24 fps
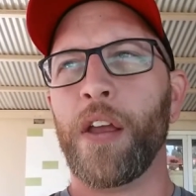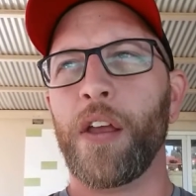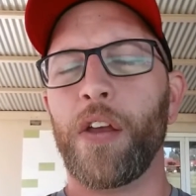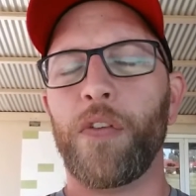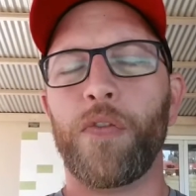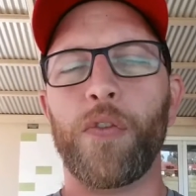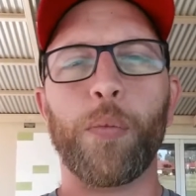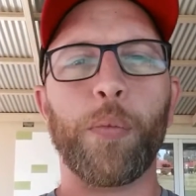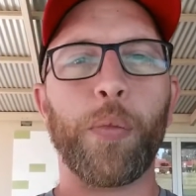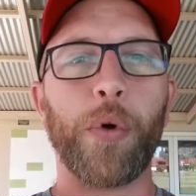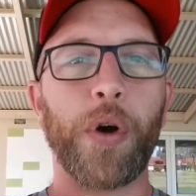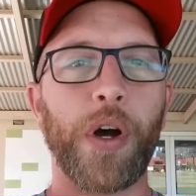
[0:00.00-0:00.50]

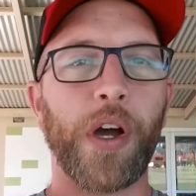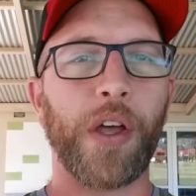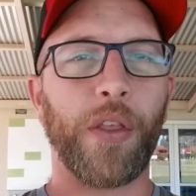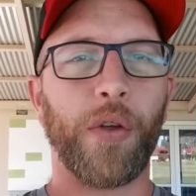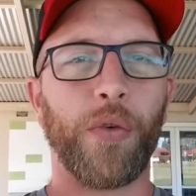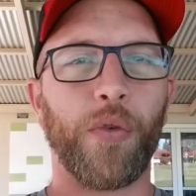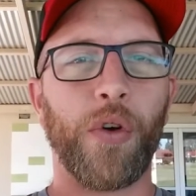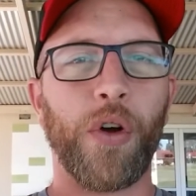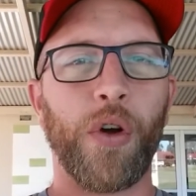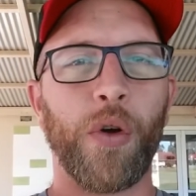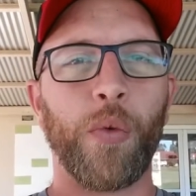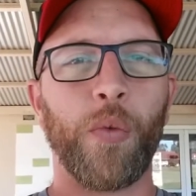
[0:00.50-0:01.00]
if you buy the
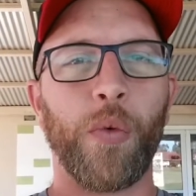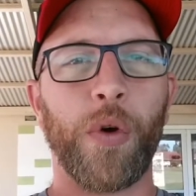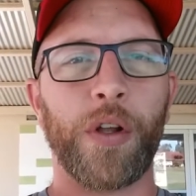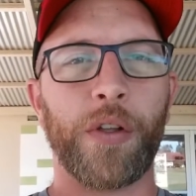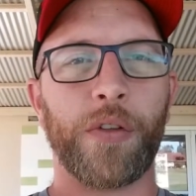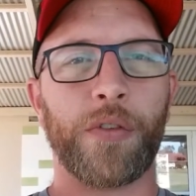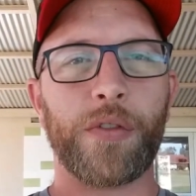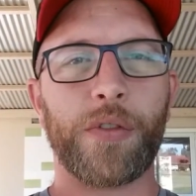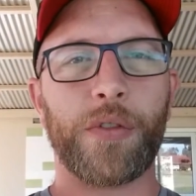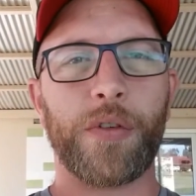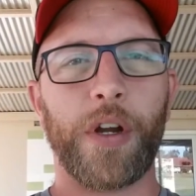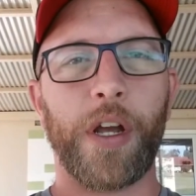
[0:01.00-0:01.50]
wrong one
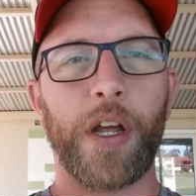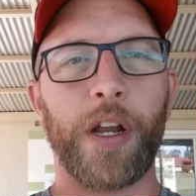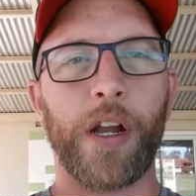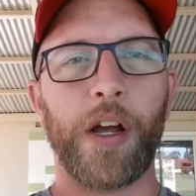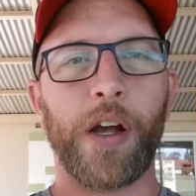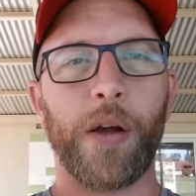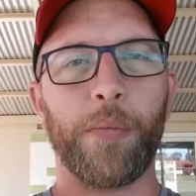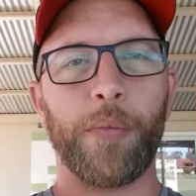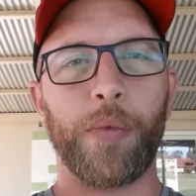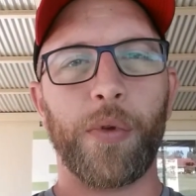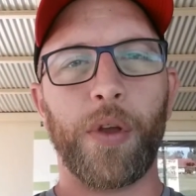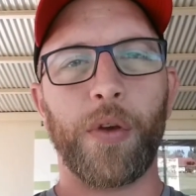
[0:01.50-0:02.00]
straight
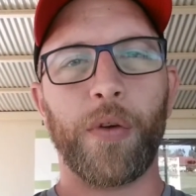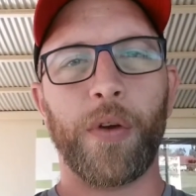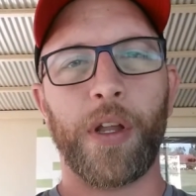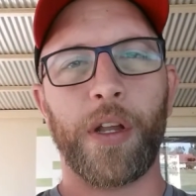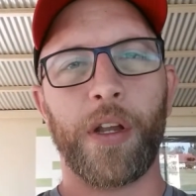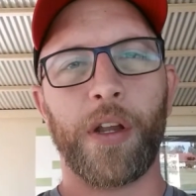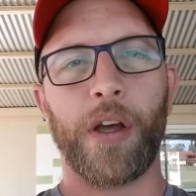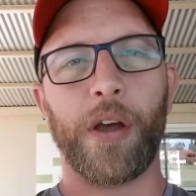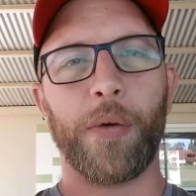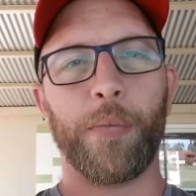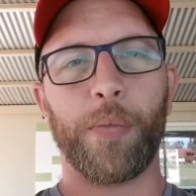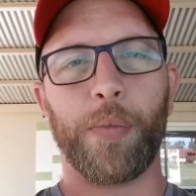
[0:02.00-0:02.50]
up, you
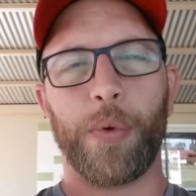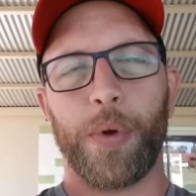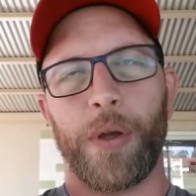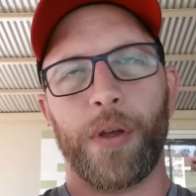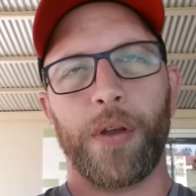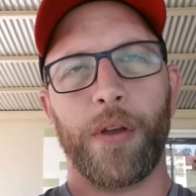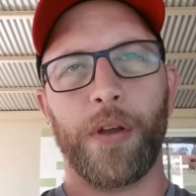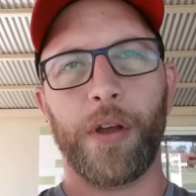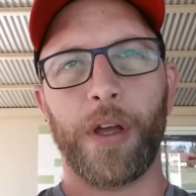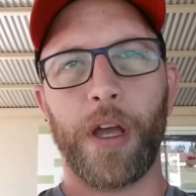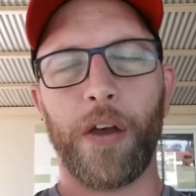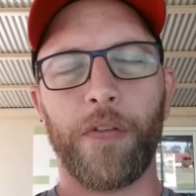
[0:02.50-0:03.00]
end up
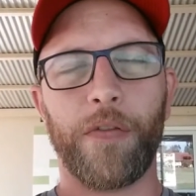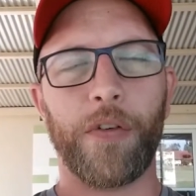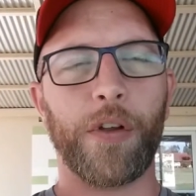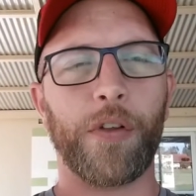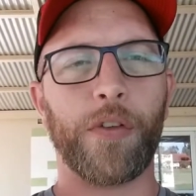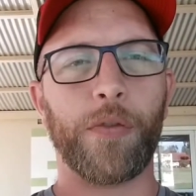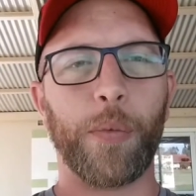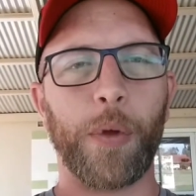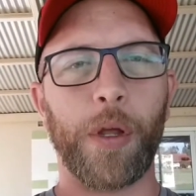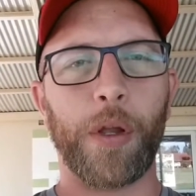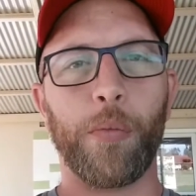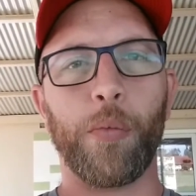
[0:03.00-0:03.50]
having to
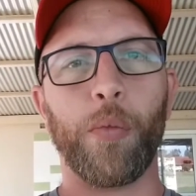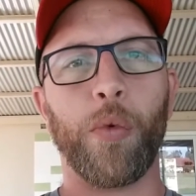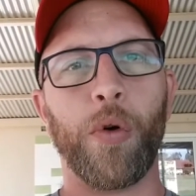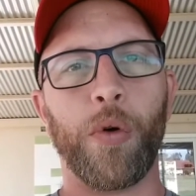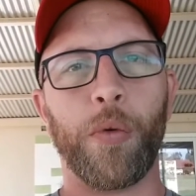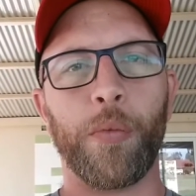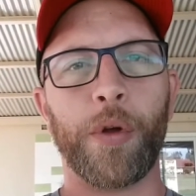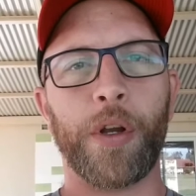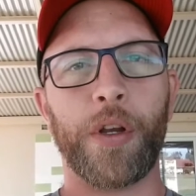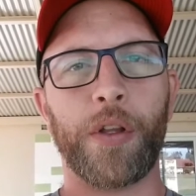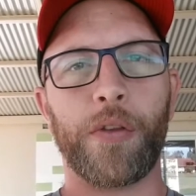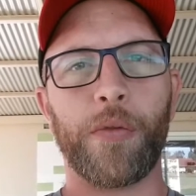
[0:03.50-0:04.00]
spend more
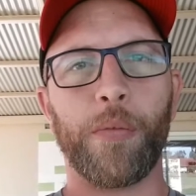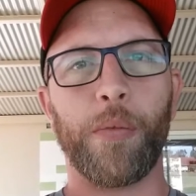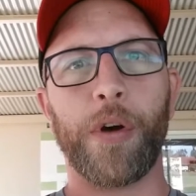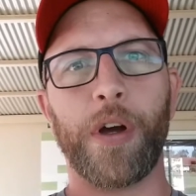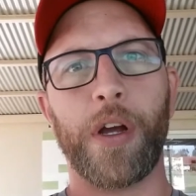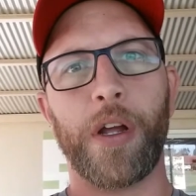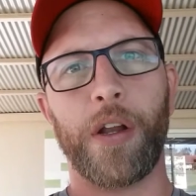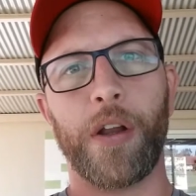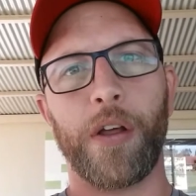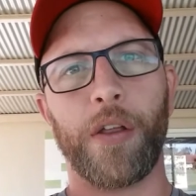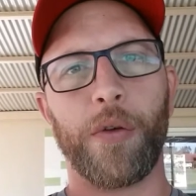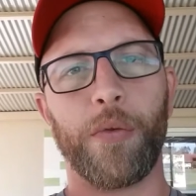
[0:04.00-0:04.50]
money to
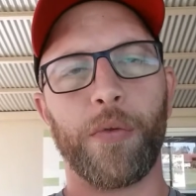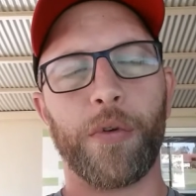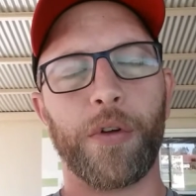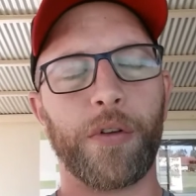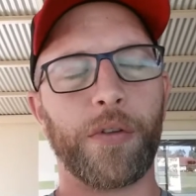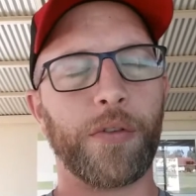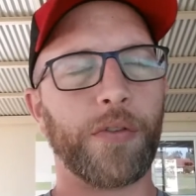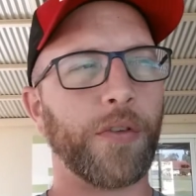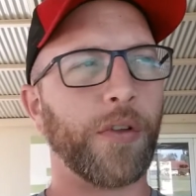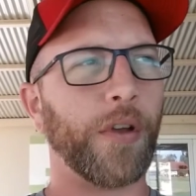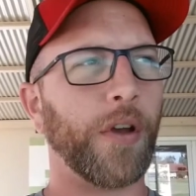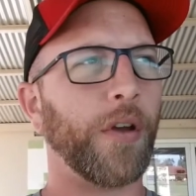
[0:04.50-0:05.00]
buy another
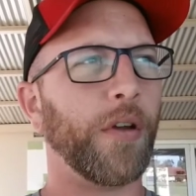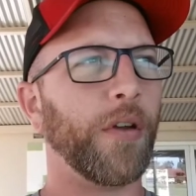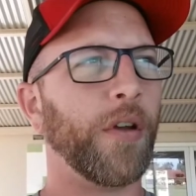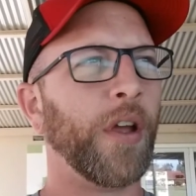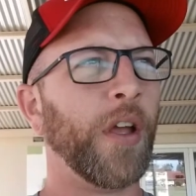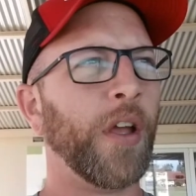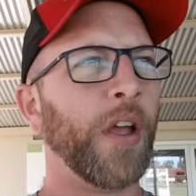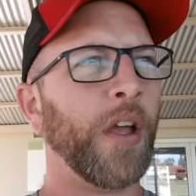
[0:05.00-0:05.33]
one. So